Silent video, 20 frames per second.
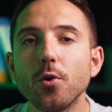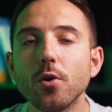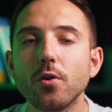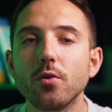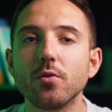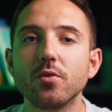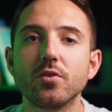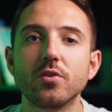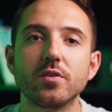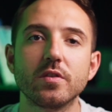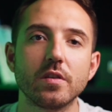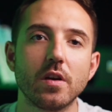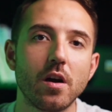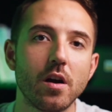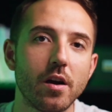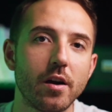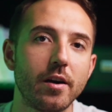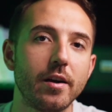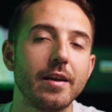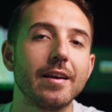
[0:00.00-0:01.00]
your users
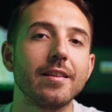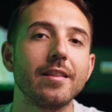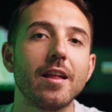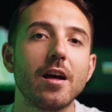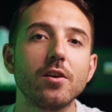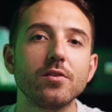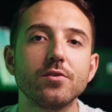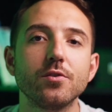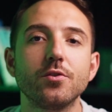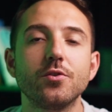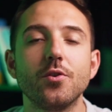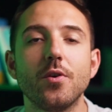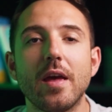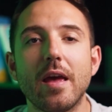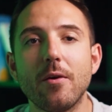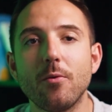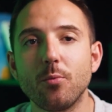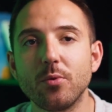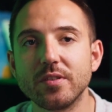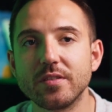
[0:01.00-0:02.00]
are allows you to
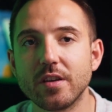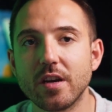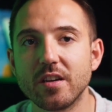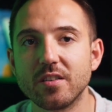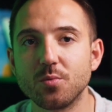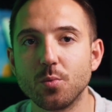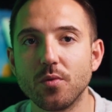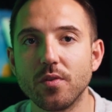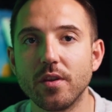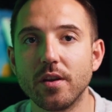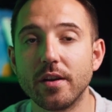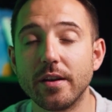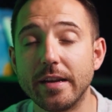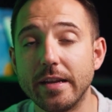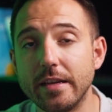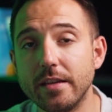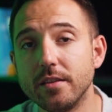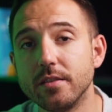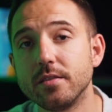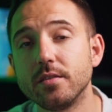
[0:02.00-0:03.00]
emphasize with their
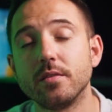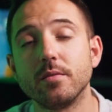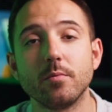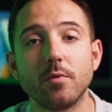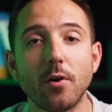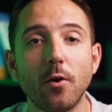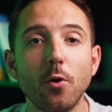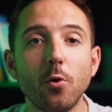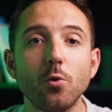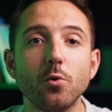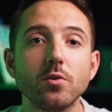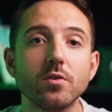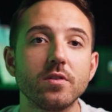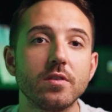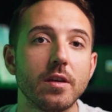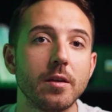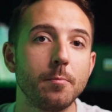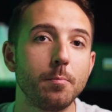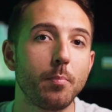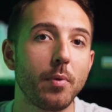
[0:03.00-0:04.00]
needs, goals,
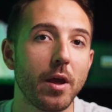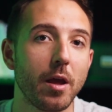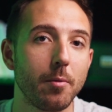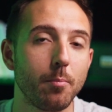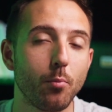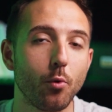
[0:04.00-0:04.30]
and pain